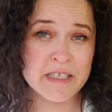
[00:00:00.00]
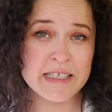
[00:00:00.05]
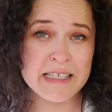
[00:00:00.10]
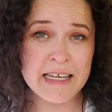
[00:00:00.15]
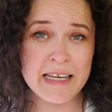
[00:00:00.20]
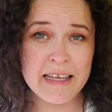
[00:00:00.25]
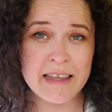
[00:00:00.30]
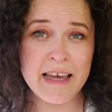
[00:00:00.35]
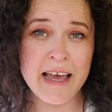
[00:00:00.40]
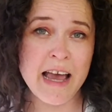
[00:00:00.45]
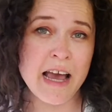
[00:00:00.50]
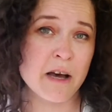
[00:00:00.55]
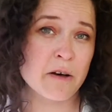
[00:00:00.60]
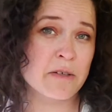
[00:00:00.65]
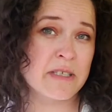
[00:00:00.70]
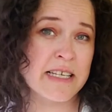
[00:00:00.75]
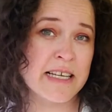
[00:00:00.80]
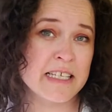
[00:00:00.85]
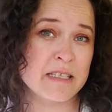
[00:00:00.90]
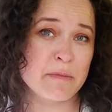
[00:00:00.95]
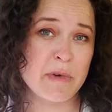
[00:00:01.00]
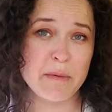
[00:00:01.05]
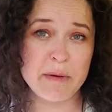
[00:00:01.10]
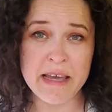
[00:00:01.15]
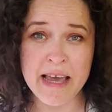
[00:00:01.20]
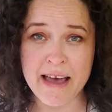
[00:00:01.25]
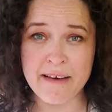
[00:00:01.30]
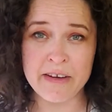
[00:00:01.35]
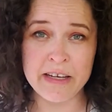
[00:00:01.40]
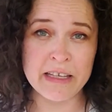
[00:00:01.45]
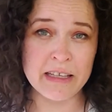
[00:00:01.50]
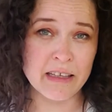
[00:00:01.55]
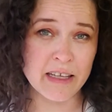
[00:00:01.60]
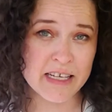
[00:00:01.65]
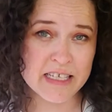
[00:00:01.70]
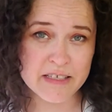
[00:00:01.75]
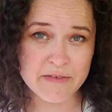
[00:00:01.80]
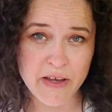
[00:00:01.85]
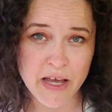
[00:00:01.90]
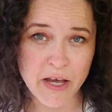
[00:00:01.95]
see the house as maybe having
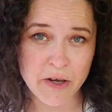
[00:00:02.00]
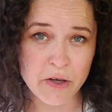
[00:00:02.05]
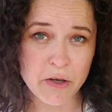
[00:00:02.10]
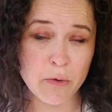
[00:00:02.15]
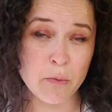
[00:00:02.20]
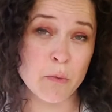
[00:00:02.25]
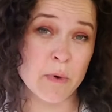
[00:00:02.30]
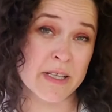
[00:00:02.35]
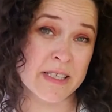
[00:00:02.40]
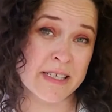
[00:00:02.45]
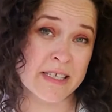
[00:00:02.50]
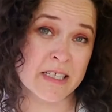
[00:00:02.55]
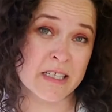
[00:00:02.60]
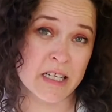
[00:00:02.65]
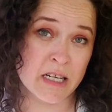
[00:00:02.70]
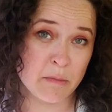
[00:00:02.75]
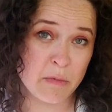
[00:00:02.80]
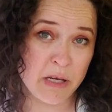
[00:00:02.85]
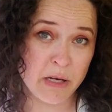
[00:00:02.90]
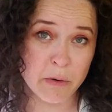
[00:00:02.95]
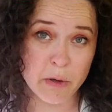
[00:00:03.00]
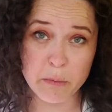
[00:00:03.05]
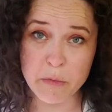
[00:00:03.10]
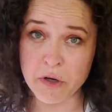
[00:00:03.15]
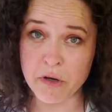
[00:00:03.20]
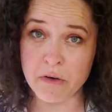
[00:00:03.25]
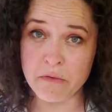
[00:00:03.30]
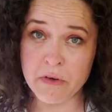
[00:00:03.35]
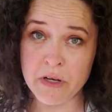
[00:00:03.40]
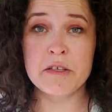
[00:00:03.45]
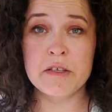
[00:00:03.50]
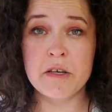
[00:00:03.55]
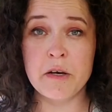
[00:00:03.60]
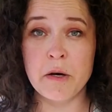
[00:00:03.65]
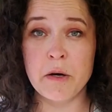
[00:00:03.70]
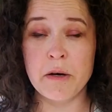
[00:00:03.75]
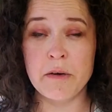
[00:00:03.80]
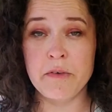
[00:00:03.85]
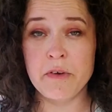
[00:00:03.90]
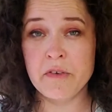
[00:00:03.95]
less value once it's going to be removed. So
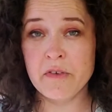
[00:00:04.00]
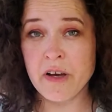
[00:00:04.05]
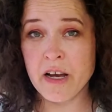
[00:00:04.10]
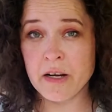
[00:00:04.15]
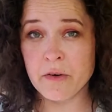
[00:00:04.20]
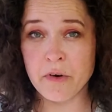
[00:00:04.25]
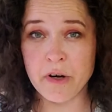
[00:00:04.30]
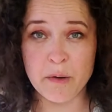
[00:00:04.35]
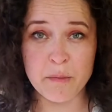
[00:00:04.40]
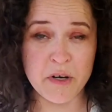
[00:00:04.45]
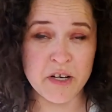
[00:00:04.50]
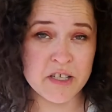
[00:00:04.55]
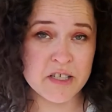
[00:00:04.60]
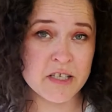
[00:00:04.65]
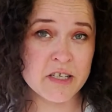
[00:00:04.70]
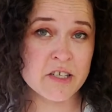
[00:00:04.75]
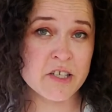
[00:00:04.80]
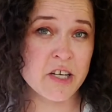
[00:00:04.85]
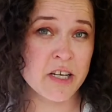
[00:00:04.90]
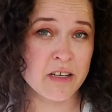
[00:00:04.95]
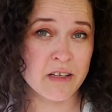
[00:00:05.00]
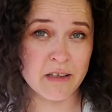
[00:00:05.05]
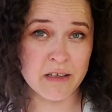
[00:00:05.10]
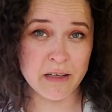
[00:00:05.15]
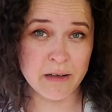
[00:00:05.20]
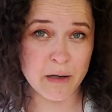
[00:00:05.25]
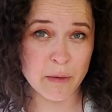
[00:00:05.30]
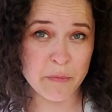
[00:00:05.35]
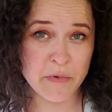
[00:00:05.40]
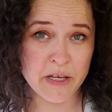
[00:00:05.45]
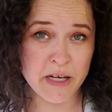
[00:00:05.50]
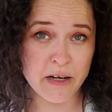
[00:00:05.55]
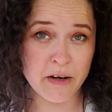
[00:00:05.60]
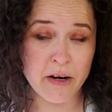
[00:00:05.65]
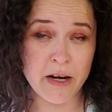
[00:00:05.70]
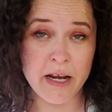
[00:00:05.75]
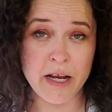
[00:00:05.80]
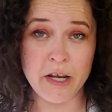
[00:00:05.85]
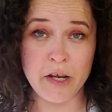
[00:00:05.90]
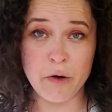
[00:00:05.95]
if you've got grandma's chandelier up there
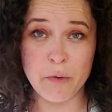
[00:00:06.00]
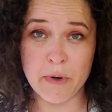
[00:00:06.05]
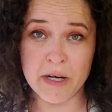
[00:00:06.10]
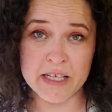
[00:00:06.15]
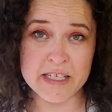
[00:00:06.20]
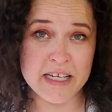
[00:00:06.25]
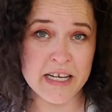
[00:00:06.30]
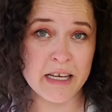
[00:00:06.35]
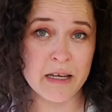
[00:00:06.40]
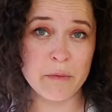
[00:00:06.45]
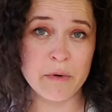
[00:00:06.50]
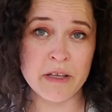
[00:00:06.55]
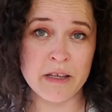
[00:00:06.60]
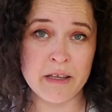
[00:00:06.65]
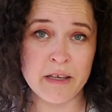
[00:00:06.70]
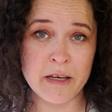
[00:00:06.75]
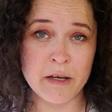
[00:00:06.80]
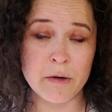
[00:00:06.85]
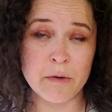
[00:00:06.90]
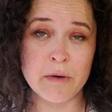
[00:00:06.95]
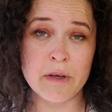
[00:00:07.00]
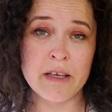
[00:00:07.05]
and you want to take it with you,